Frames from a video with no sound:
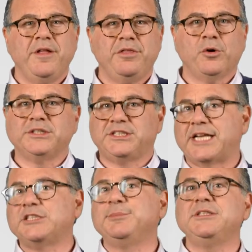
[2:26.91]
There are
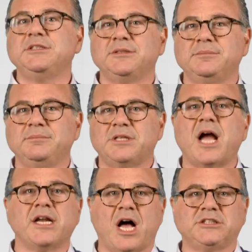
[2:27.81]
assessments,
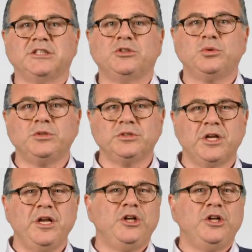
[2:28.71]
diagnostic tools,